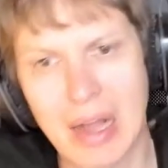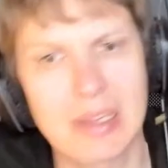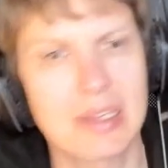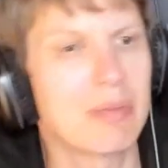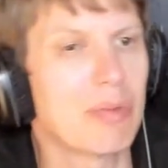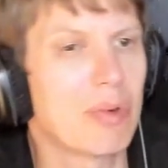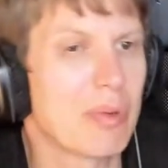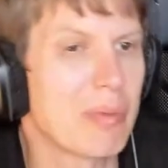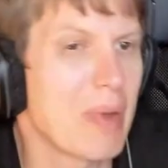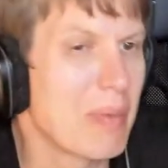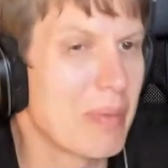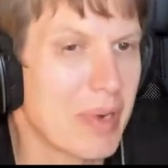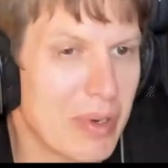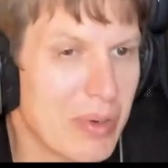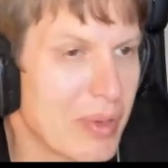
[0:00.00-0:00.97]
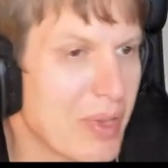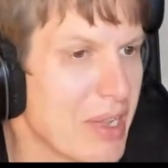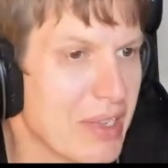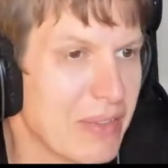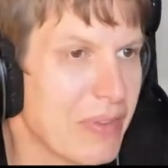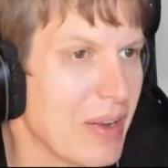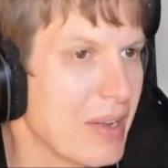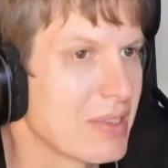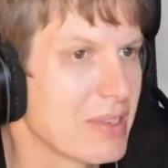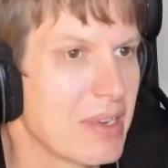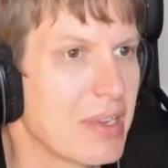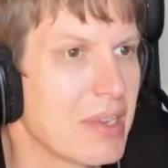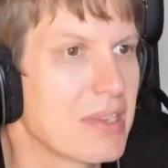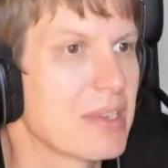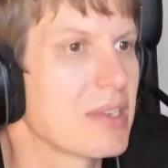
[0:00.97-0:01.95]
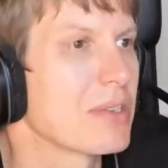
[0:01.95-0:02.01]
adding more memory or getting faster
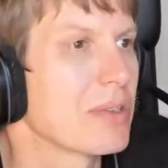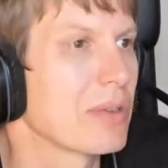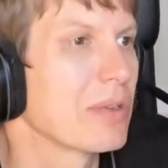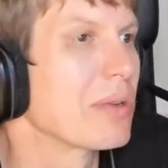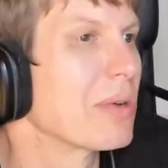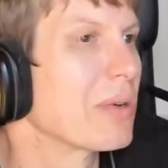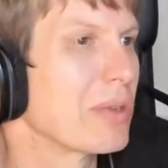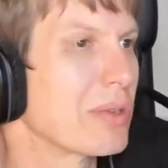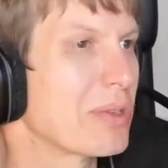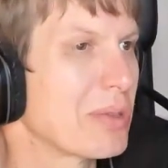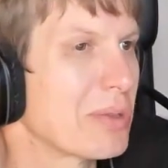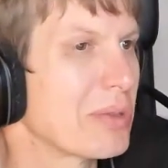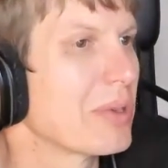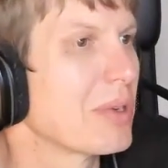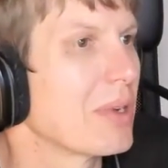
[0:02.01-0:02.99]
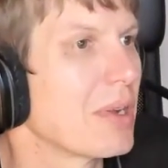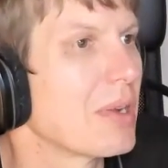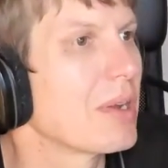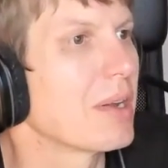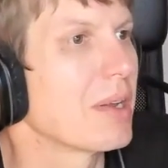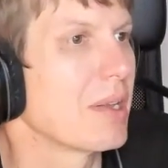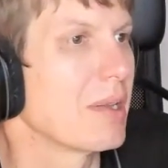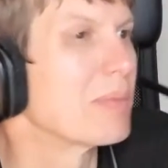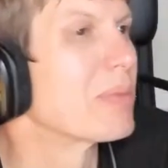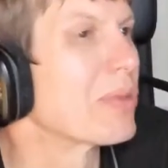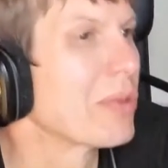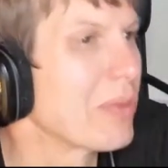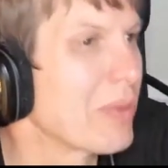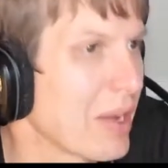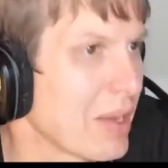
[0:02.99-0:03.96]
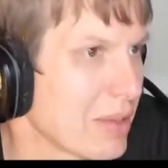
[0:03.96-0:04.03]
disk is not going to
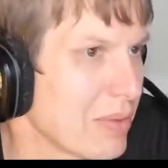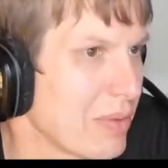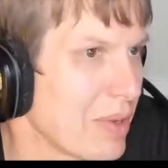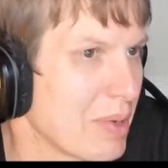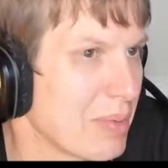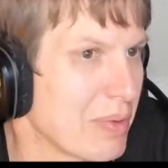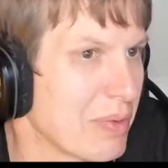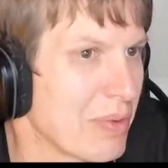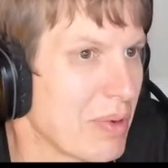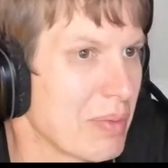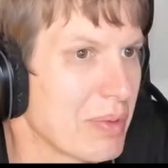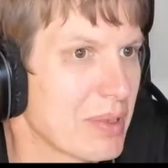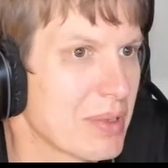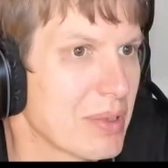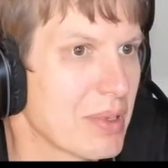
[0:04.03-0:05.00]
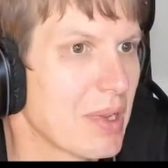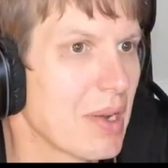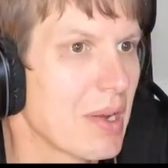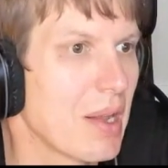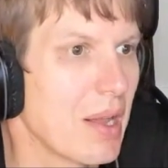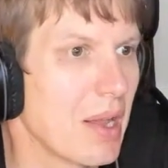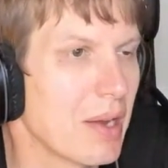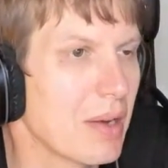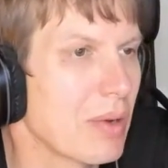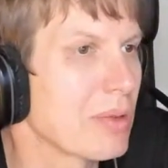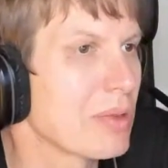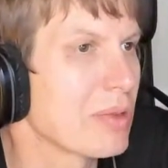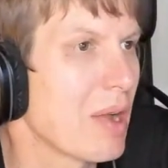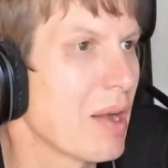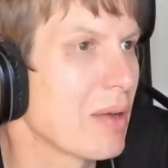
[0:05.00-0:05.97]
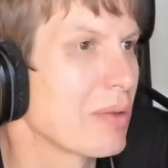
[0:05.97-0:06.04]
improve that query performance and
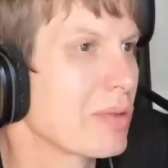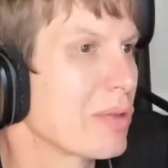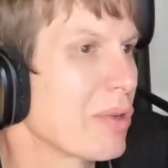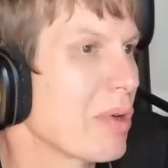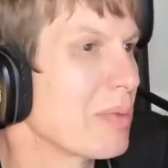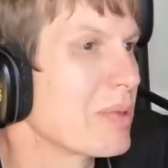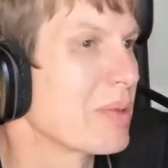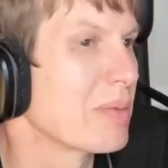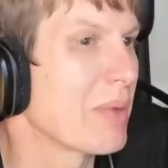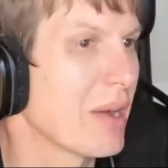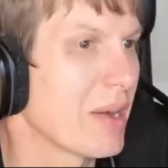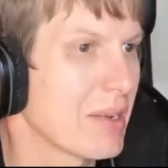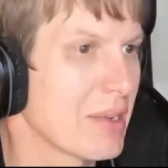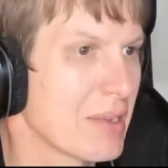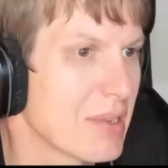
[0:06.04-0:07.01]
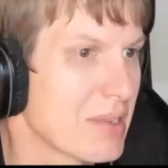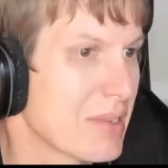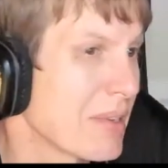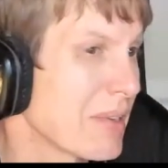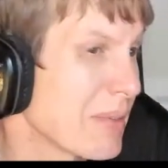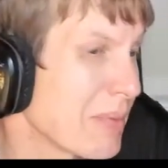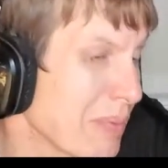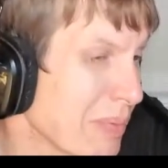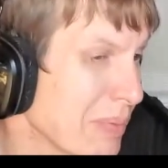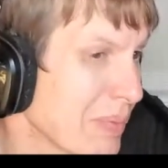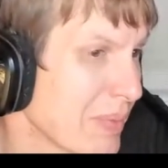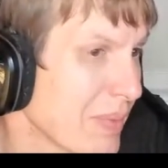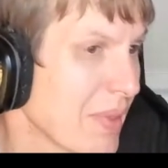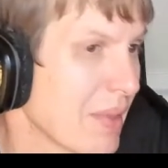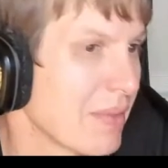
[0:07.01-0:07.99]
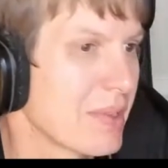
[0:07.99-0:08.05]
also how to optimize uh,
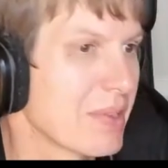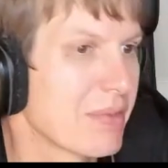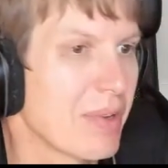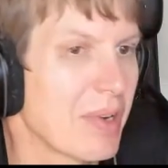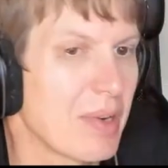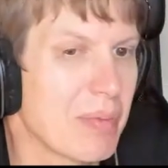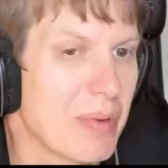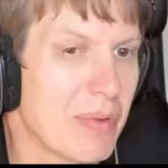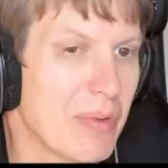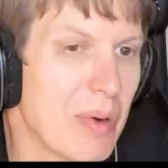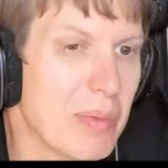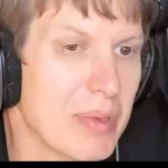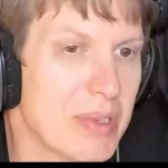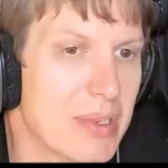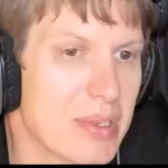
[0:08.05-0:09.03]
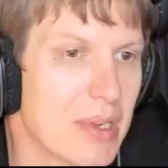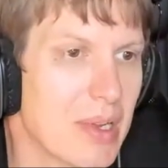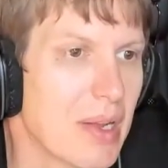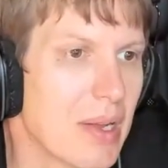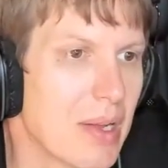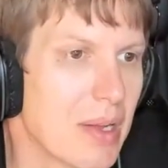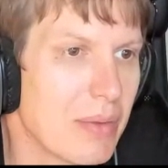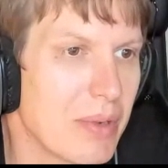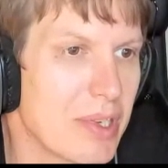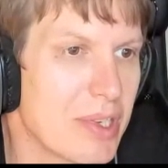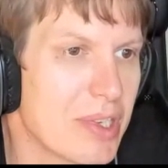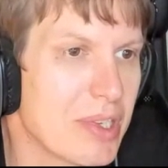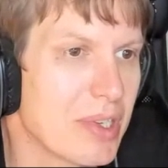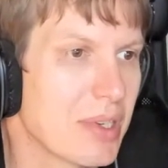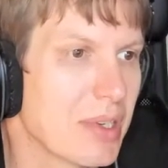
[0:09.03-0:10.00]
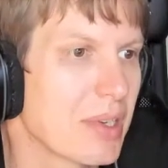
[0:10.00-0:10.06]
mm, this query performance
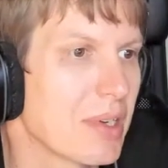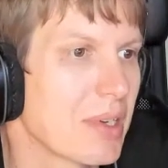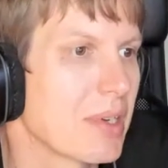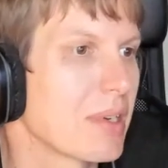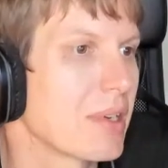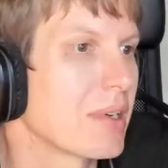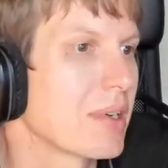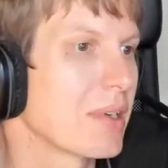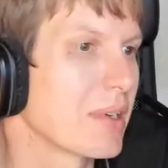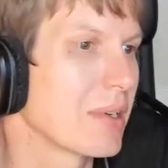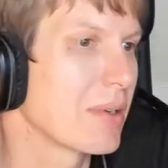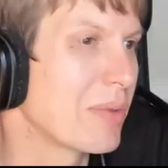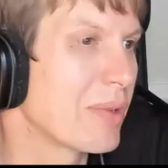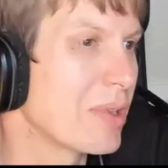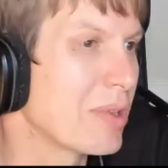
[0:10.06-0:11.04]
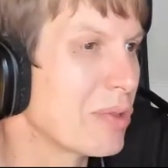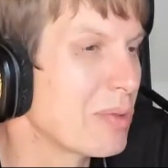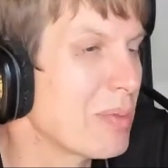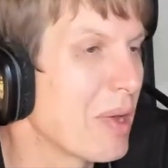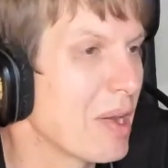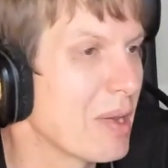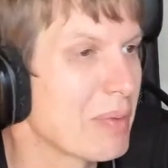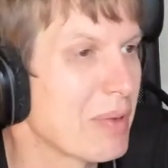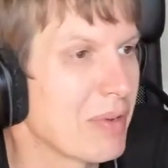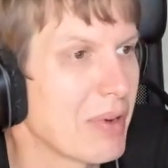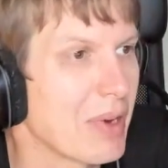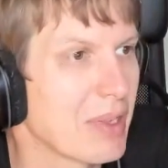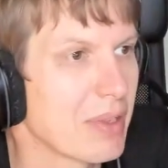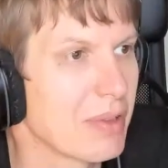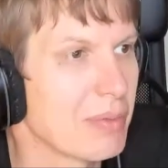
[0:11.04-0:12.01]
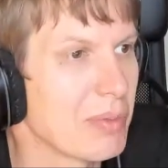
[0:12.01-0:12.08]
which uh, uh, we do by
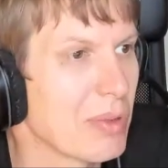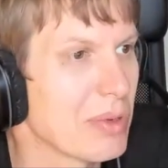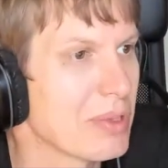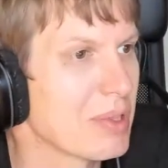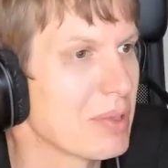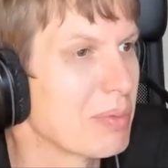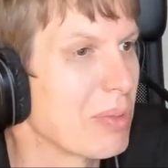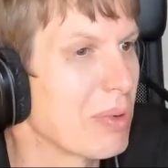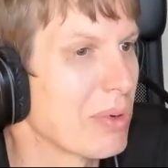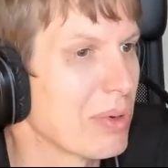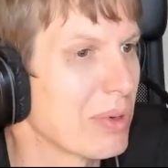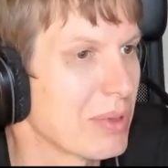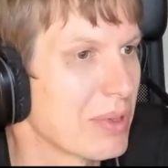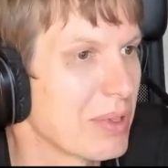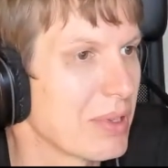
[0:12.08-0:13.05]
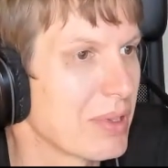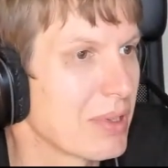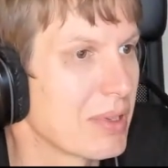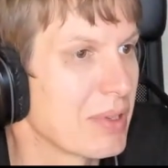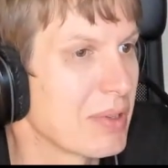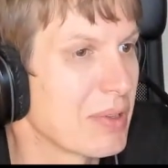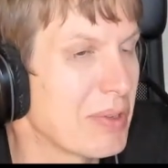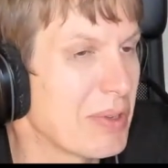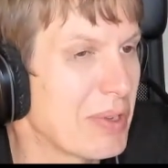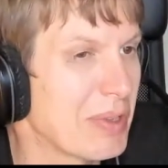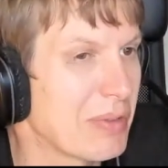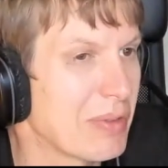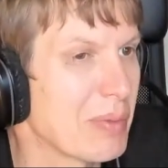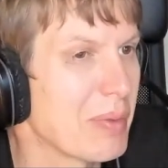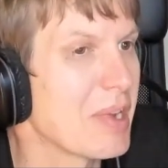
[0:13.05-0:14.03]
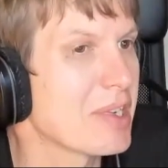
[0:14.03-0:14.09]
providing the most important uh,
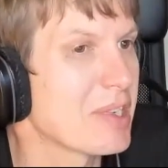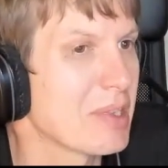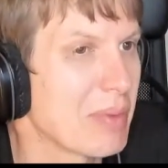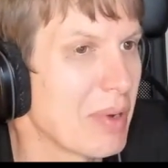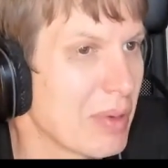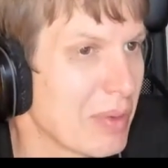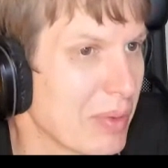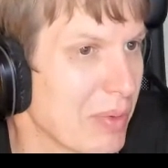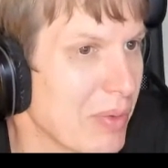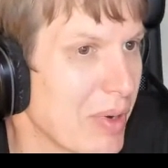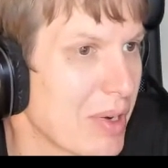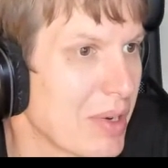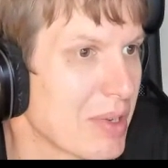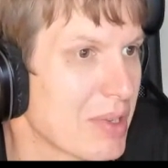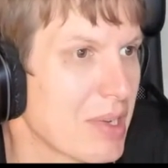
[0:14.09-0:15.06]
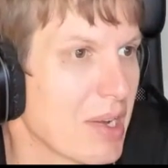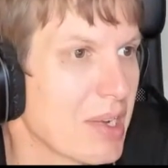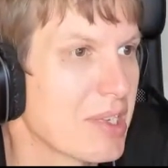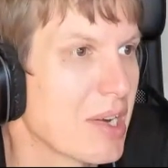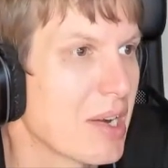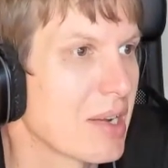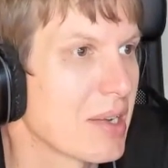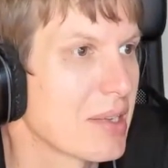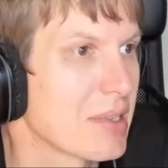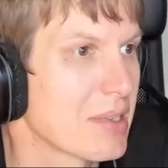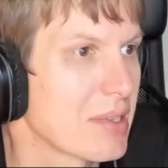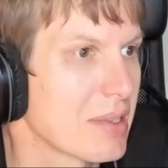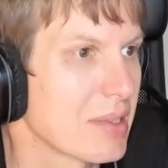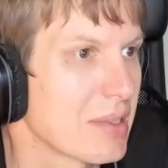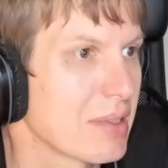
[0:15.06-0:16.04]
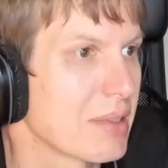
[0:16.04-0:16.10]
information about a query such
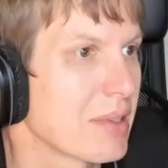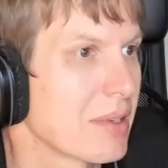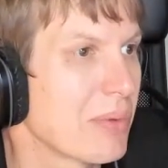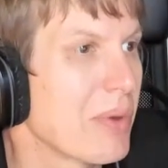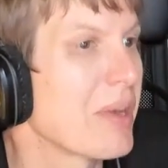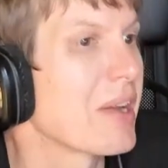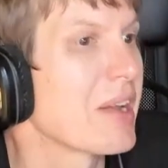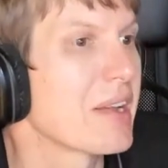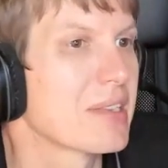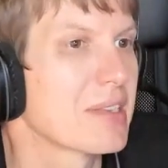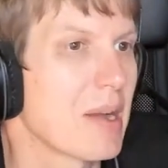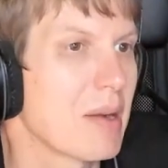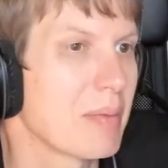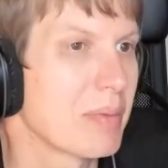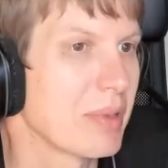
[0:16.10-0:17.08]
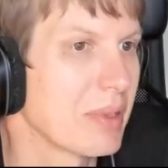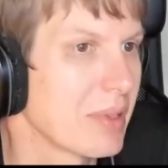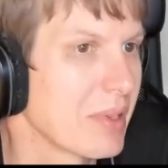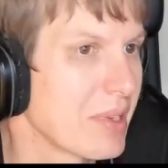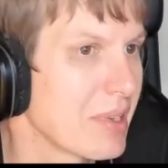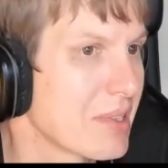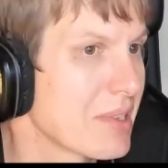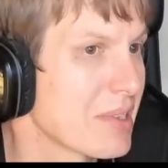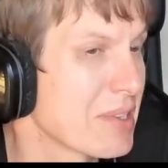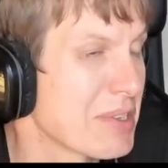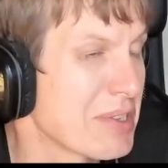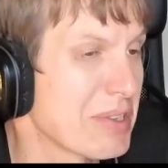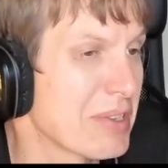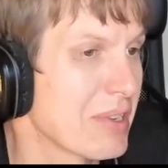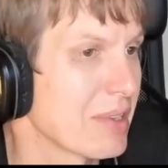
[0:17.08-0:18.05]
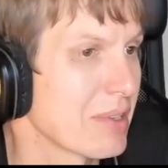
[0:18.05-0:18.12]
as uh, query example
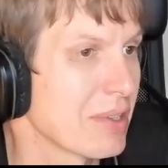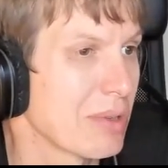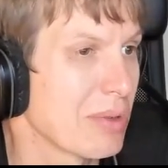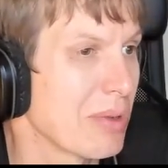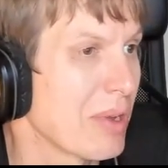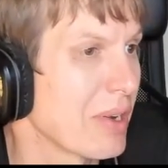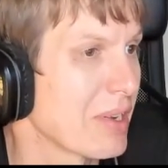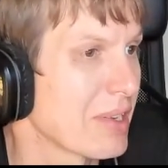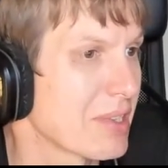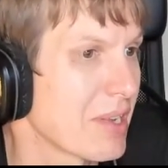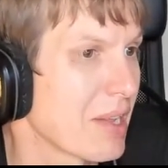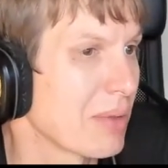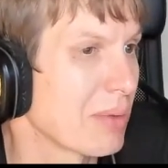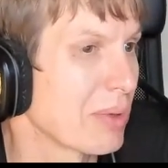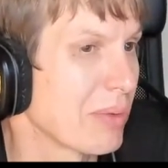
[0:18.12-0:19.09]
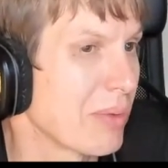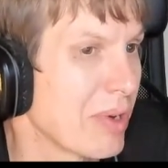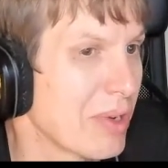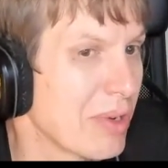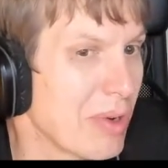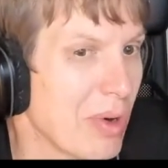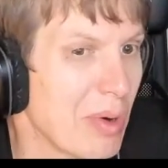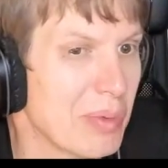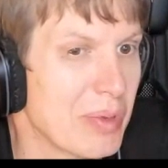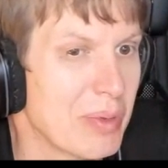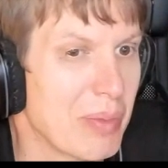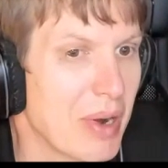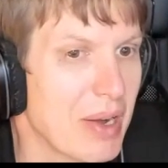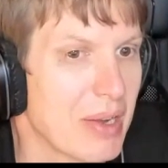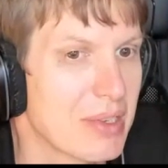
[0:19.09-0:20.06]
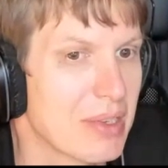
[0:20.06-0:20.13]
it's so you understand what query you're
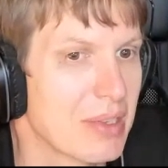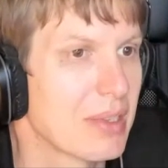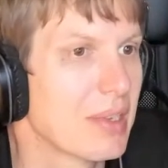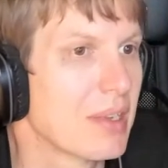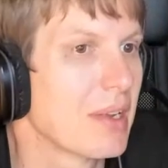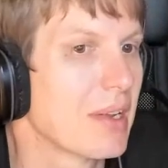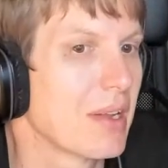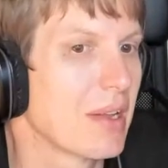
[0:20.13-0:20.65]
optimizing